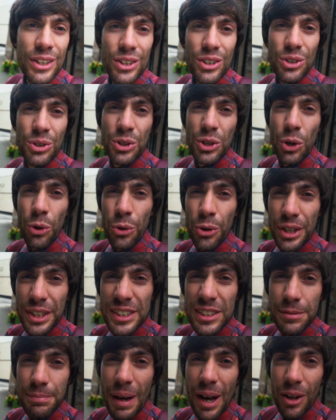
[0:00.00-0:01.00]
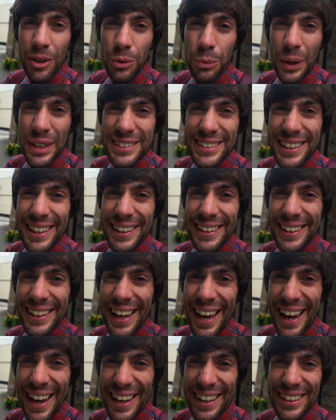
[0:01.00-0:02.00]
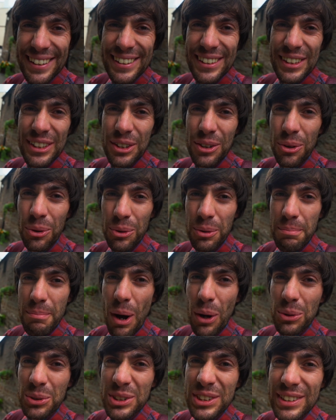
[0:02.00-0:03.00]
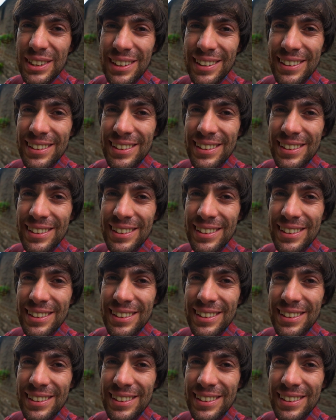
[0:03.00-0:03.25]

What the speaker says: You can already smell the whiskey in the air, all the malts.